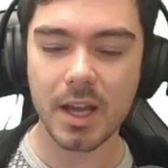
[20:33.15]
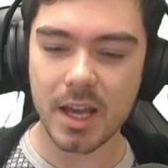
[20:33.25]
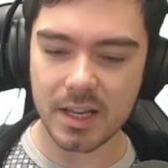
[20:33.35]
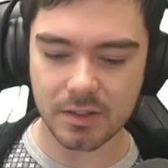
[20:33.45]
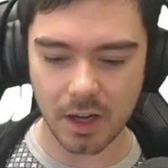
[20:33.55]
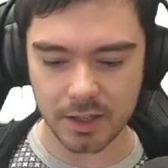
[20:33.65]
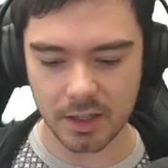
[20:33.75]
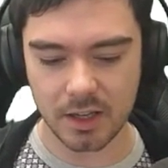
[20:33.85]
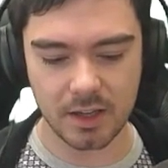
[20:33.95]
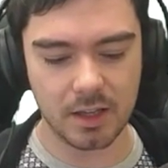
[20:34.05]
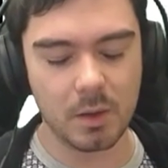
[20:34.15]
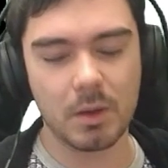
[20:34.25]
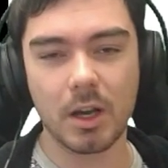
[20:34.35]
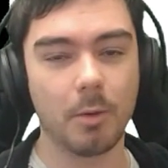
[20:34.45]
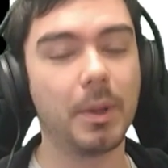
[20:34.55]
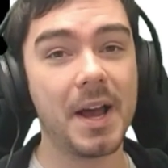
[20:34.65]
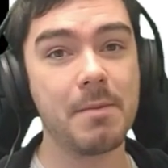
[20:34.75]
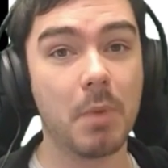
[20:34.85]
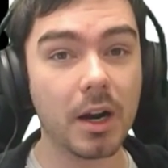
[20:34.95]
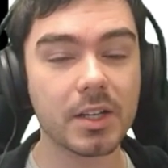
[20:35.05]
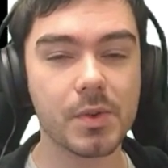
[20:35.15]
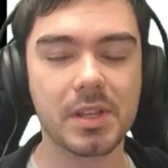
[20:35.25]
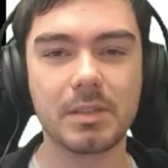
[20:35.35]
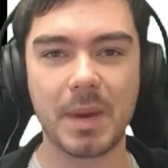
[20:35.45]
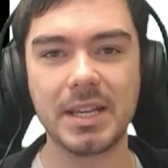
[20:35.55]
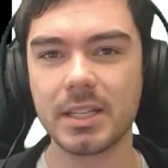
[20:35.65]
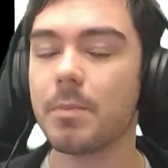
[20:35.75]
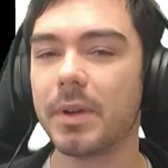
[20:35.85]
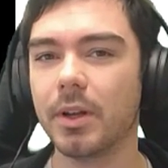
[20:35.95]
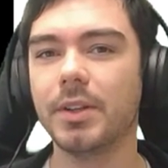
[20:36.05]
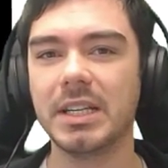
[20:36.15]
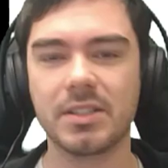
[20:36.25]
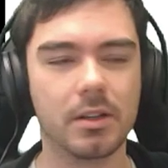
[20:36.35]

He's got applying marks with his basic abilities.